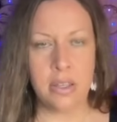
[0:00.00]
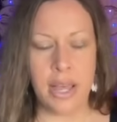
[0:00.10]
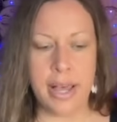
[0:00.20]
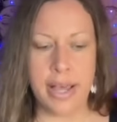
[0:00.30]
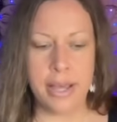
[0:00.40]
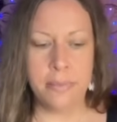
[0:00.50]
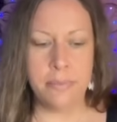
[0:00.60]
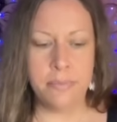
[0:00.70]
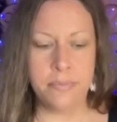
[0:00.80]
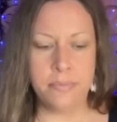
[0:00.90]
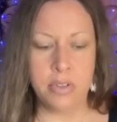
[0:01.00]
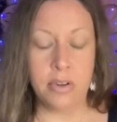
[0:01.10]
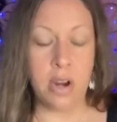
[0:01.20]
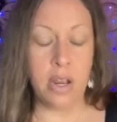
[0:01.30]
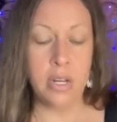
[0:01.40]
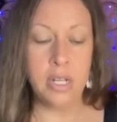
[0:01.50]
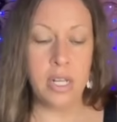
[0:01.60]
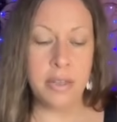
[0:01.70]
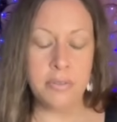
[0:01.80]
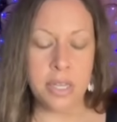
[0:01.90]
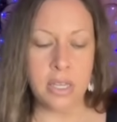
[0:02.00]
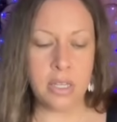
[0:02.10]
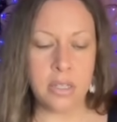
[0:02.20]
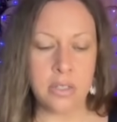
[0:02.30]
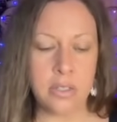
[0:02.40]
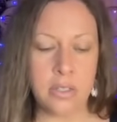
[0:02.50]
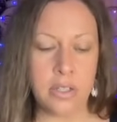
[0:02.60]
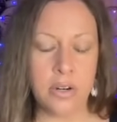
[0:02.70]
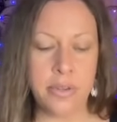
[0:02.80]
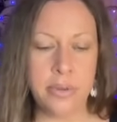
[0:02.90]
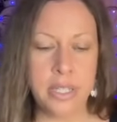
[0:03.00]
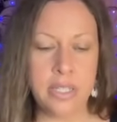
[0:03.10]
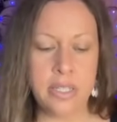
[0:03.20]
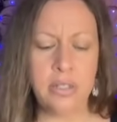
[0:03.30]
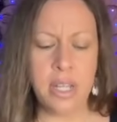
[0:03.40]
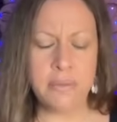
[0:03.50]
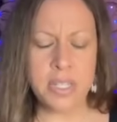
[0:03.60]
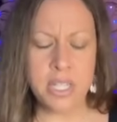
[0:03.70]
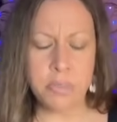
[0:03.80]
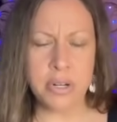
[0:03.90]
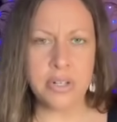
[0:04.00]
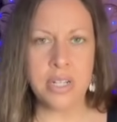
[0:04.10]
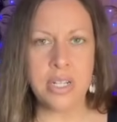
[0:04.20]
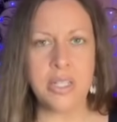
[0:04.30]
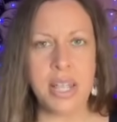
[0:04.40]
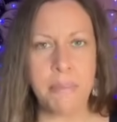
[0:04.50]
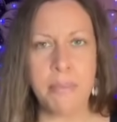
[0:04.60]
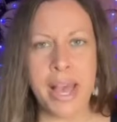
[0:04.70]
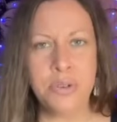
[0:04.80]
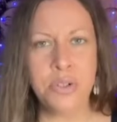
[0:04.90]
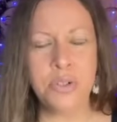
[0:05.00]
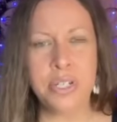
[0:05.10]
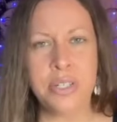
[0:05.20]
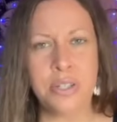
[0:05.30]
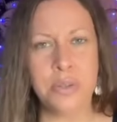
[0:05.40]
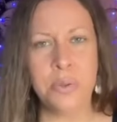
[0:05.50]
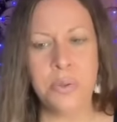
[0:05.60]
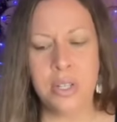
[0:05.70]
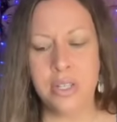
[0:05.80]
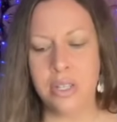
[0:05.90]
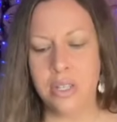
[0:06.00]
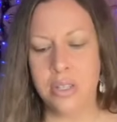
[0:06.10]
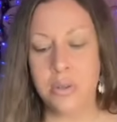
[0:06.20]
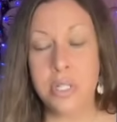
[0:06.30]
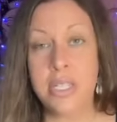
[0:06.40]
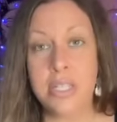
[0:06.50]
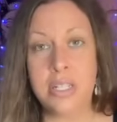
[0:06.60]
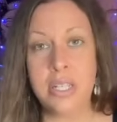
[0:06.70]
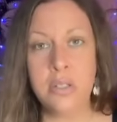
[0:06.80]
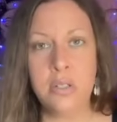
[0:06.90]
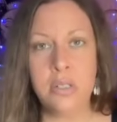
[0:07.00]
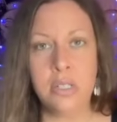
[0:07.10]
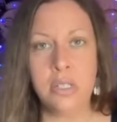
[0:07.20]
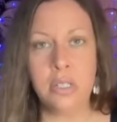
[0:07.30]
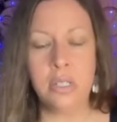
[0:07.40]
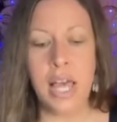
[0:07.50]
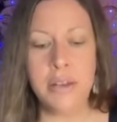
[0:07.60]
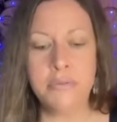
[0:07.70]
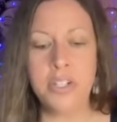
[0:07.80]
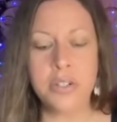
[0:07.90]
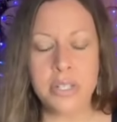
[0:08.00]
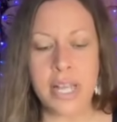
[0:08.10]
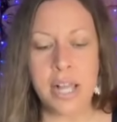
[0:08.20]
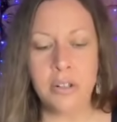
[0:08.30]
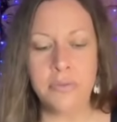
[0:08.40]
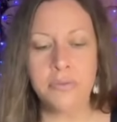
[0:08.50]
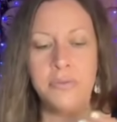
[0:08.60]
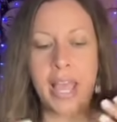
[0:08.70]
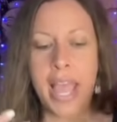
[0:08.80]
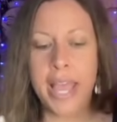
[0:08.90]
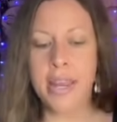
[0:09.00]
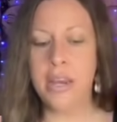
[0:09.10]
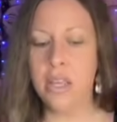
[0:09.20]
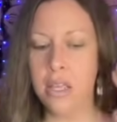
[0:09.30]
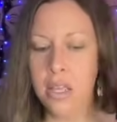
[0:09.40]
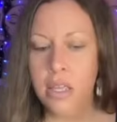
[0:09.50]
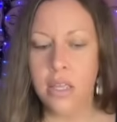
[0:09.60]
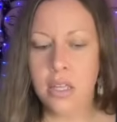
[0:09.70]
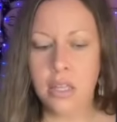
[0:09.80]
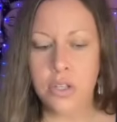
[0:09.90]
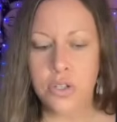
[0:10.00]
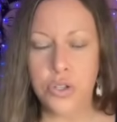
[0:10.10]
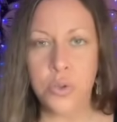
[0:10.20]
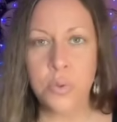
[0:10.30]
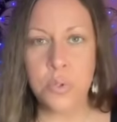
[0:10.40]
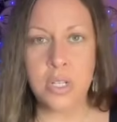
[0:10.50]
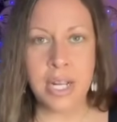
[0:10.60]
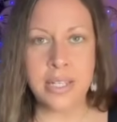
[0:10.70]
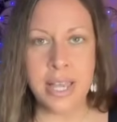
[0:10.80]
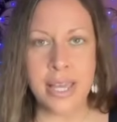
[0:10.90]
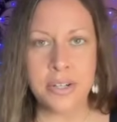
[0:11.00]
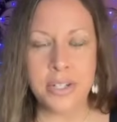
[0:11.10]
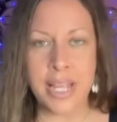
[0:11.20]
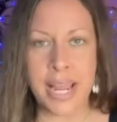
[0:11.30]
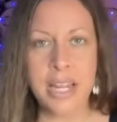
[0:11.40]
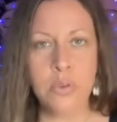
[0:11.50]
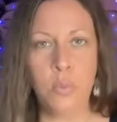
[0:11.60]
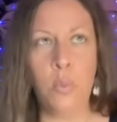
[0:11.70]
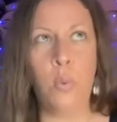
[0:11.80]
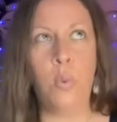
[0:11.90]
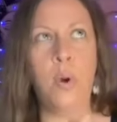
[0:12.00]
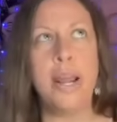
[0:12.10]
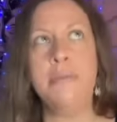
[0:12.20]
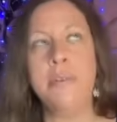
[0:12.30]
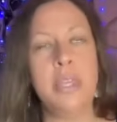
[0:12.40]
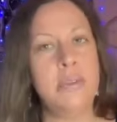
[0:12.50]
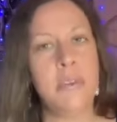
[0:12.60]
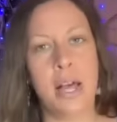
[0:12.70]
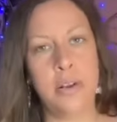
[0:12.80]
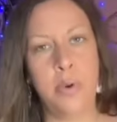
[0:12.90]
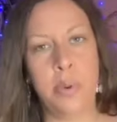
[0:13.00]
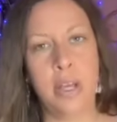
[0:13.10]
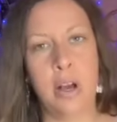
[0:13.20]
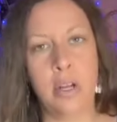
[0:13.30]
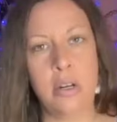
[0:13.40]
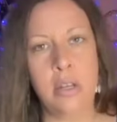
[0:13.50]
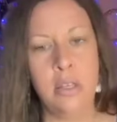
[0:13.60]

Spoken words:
You're not unloving. You know, you can still love this person and set boundaries, dude. You can still love yourself and choose not to entertain whatever they've got going on.